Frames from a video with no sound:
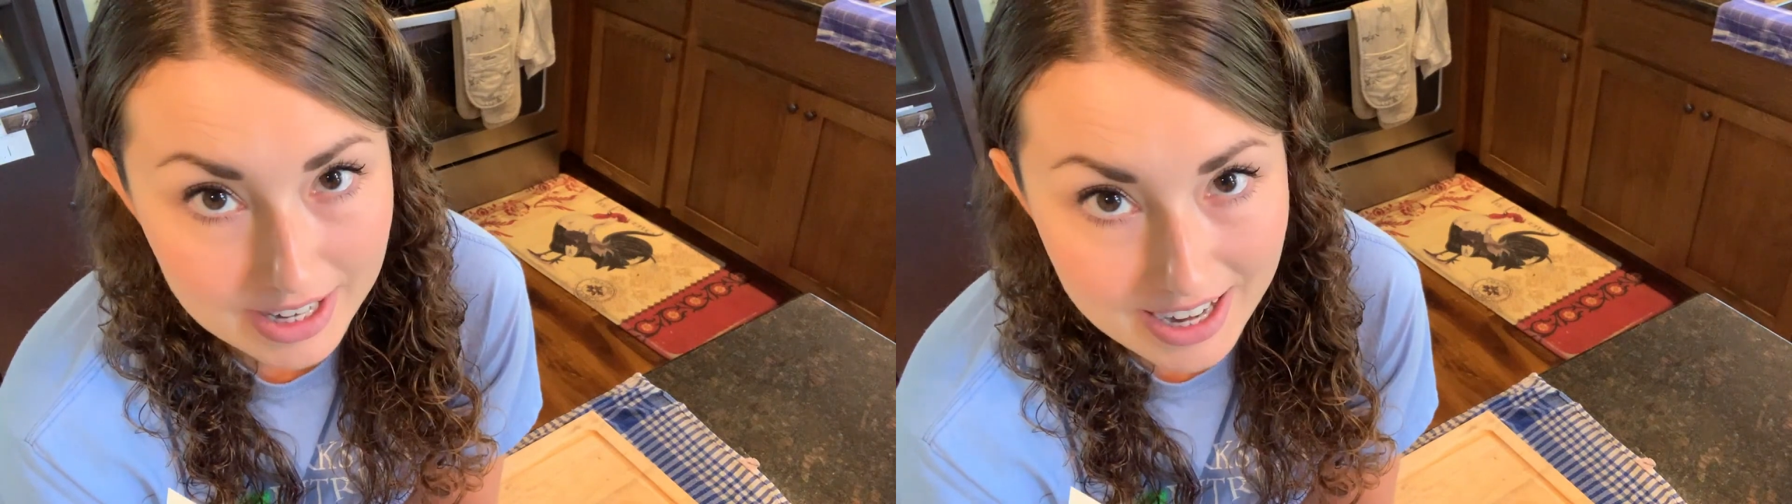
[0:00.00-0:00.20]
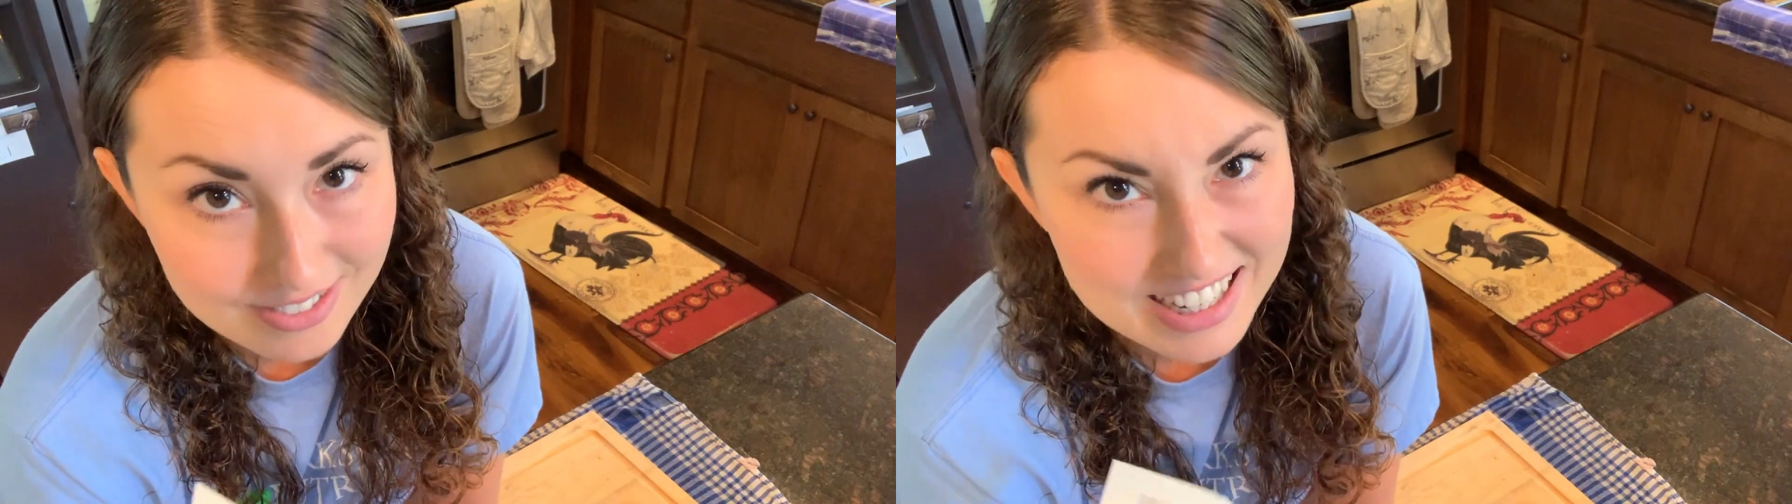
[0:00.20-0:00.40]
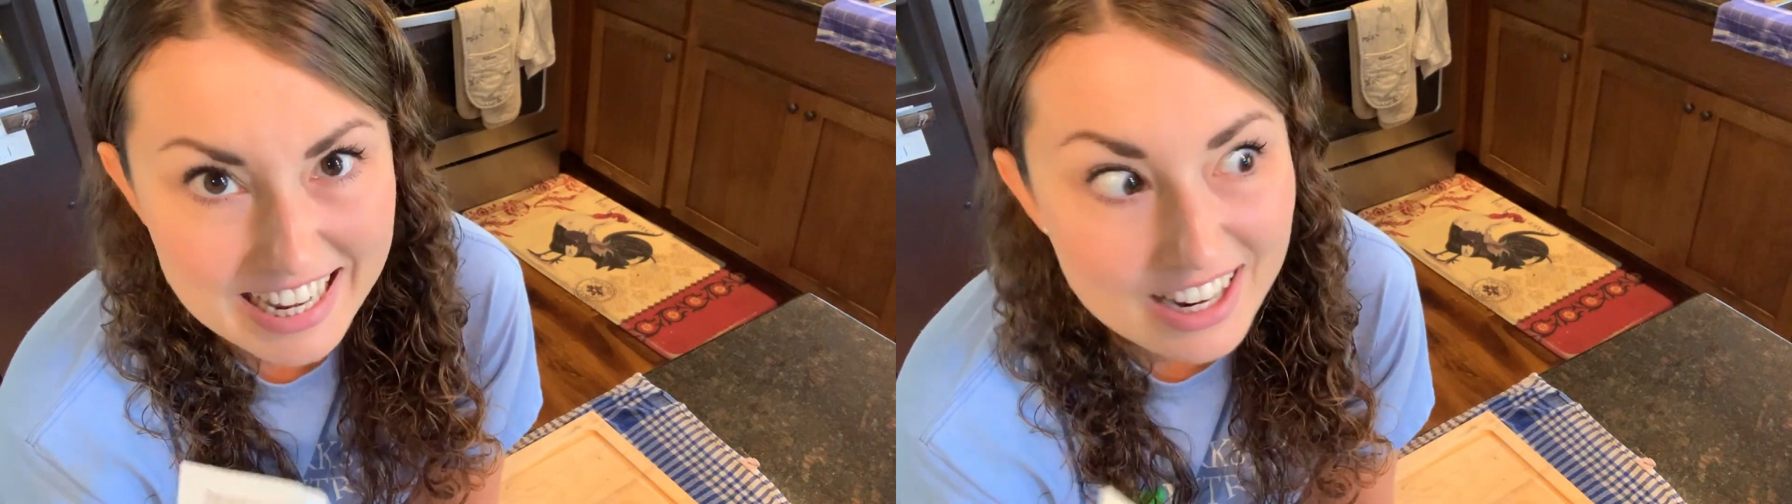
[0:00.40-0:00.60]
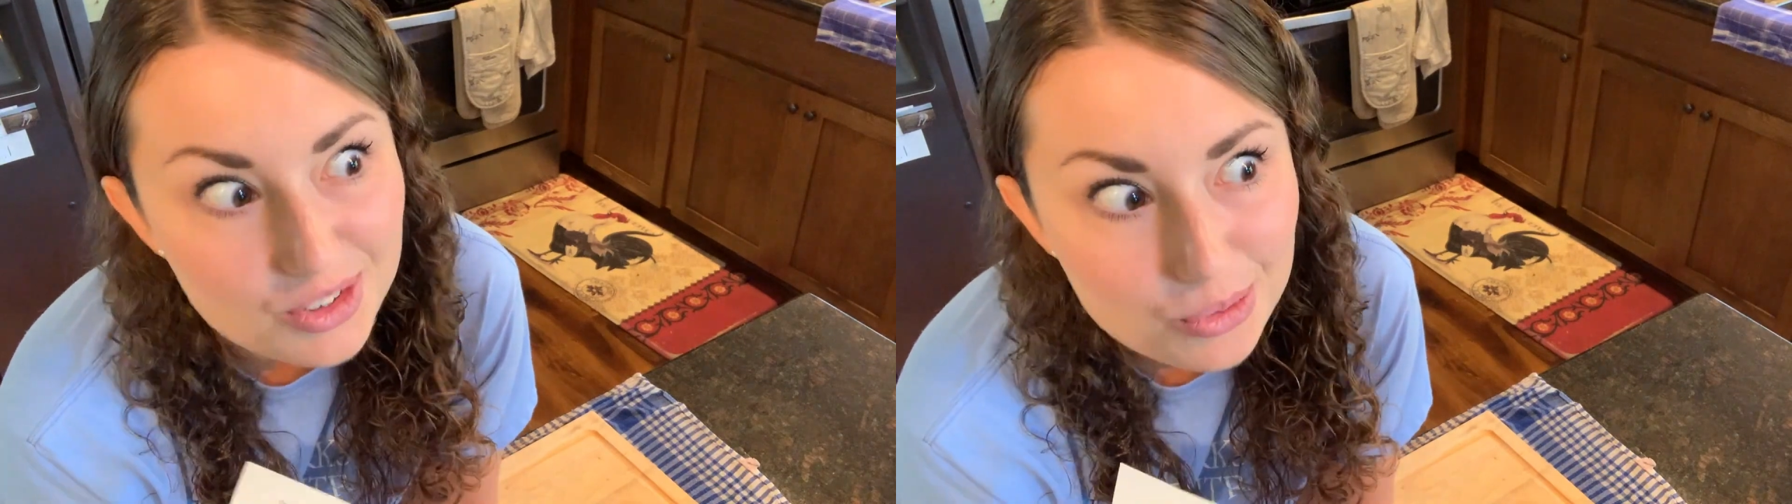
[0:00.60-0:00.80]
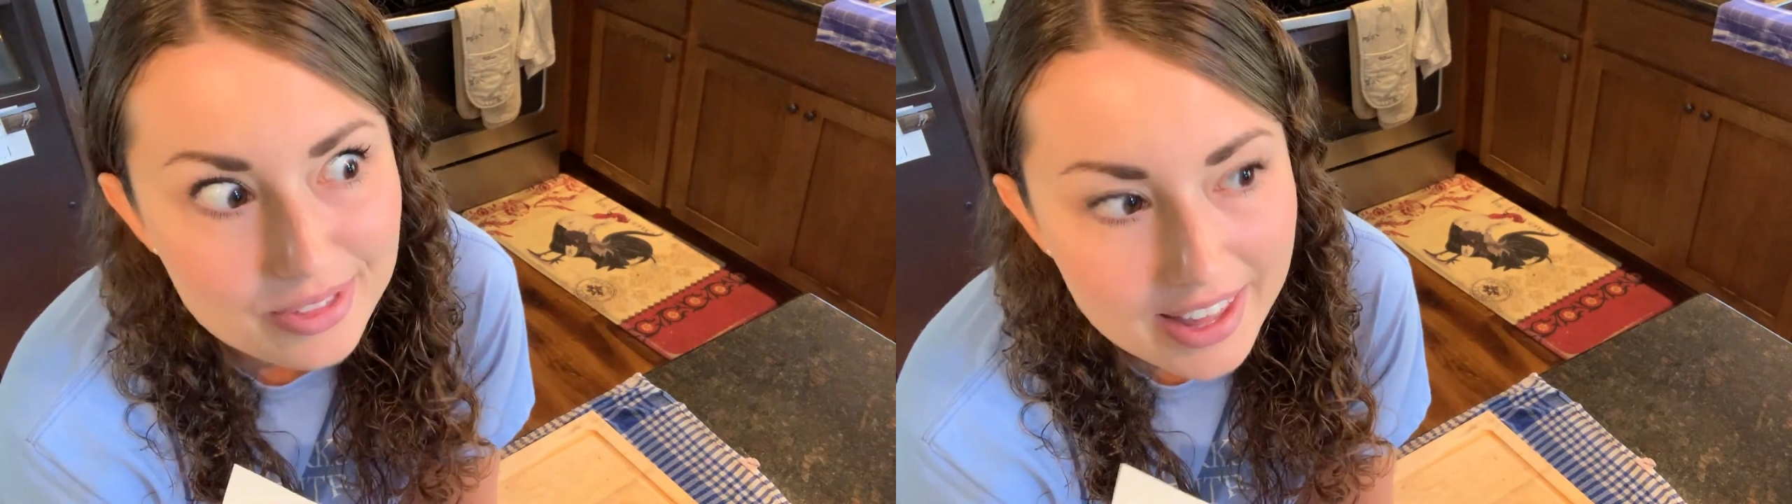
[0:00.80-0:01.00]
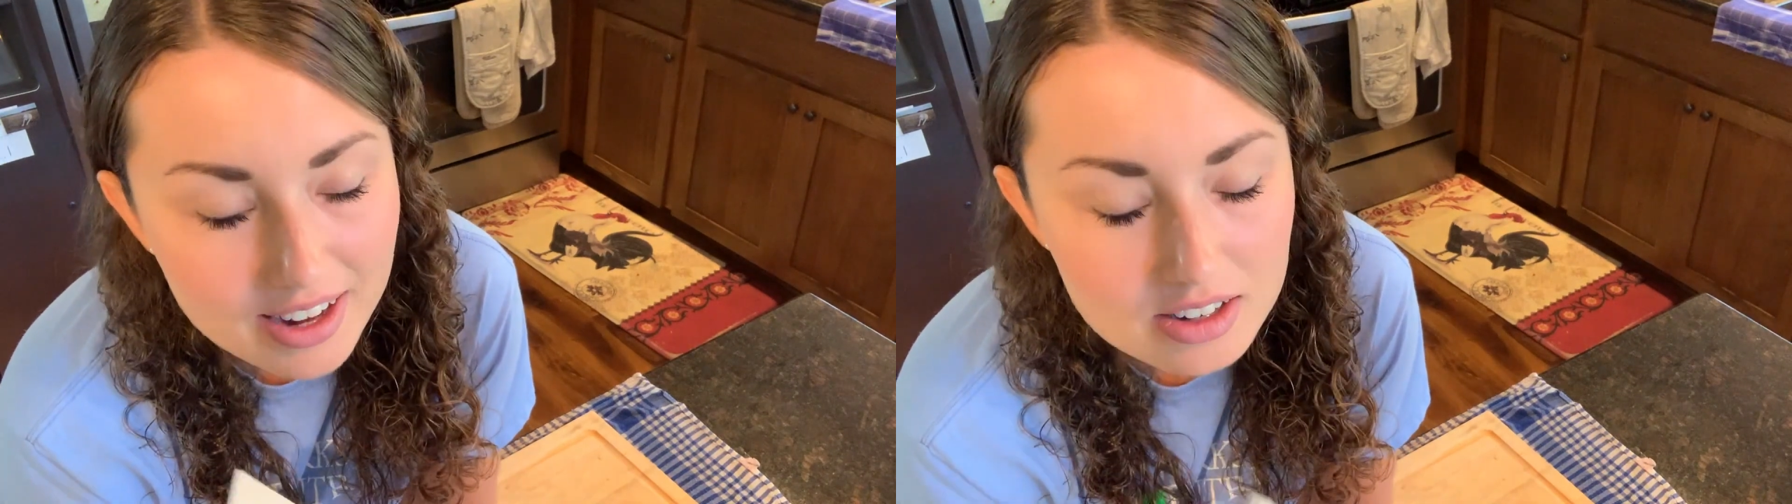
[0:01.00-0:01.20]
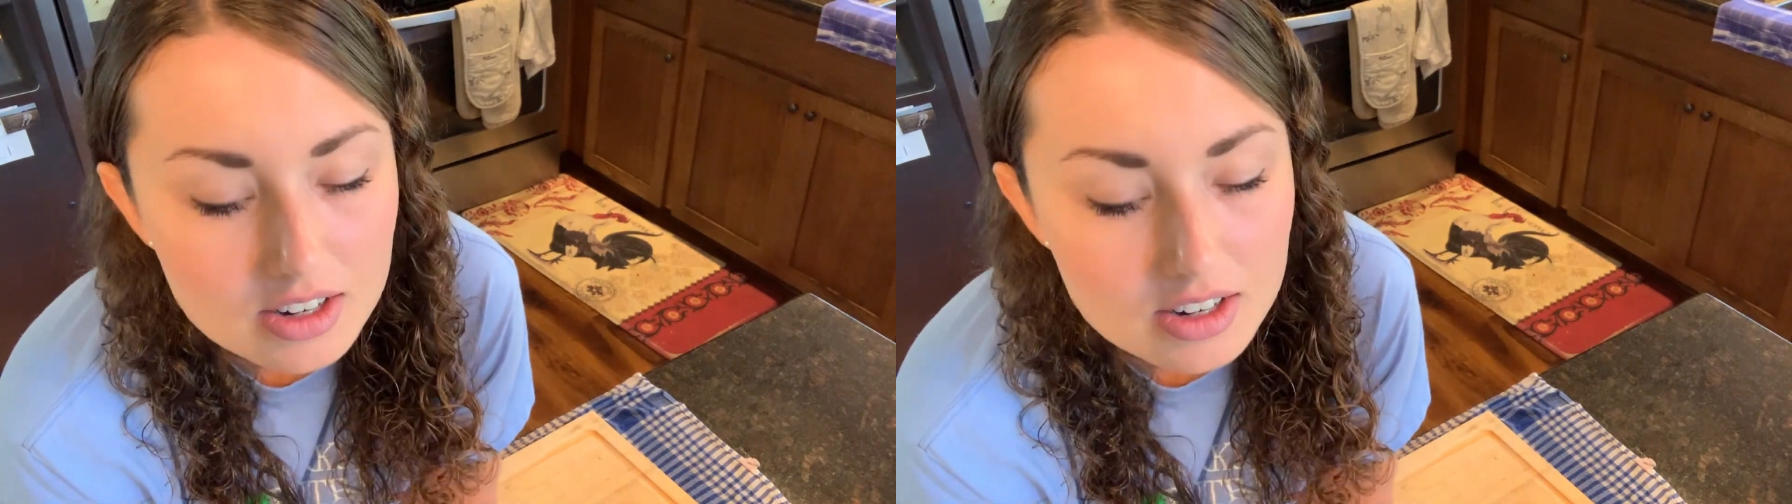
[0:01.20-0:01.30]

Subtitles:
have. I hate doing that.